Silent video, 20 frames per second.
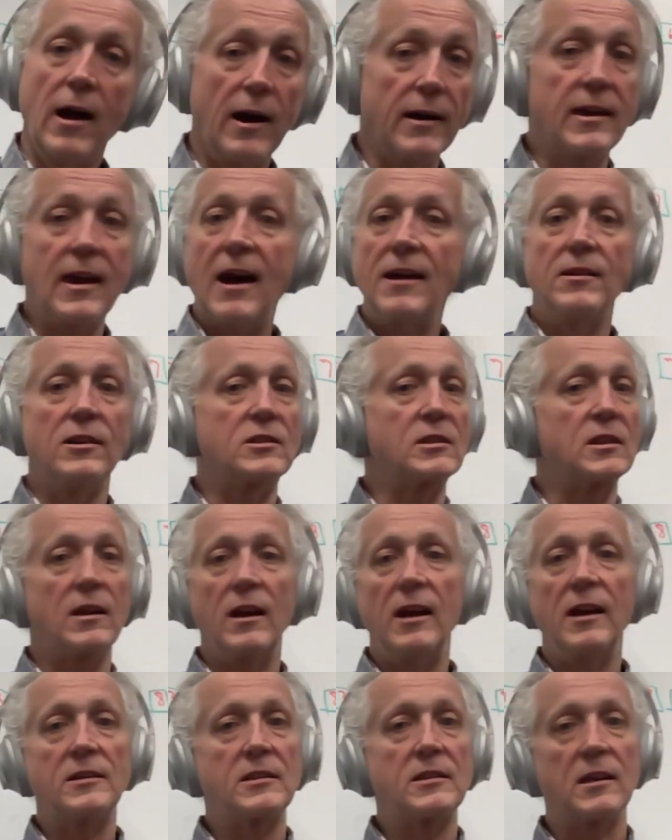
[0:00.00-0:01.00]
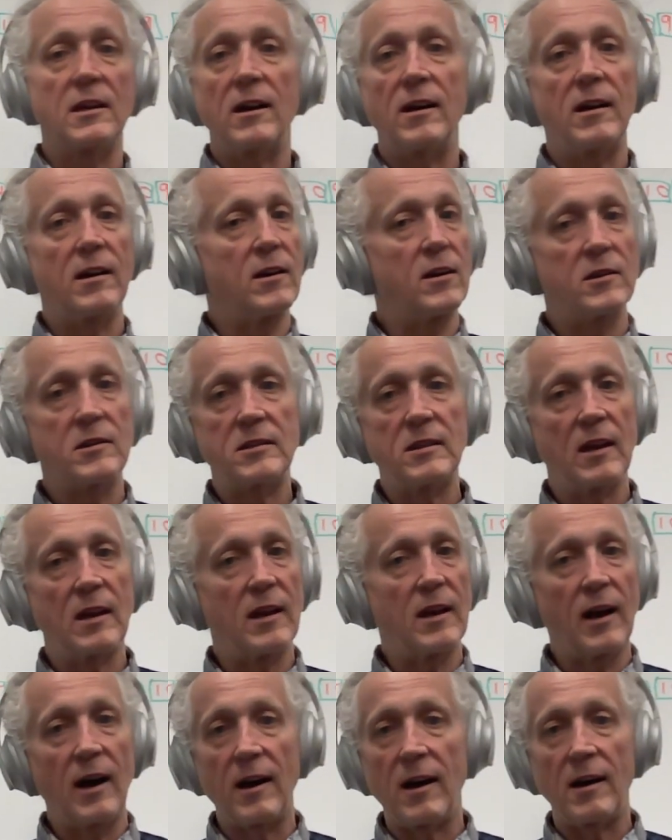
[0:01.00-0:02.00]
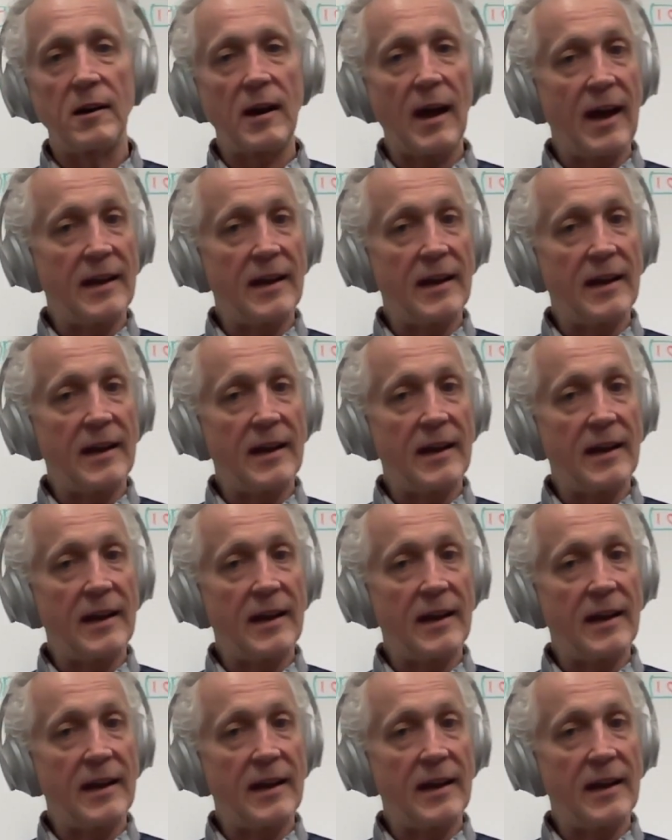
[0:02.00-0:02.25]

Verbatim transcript: Again, it's a it's a, a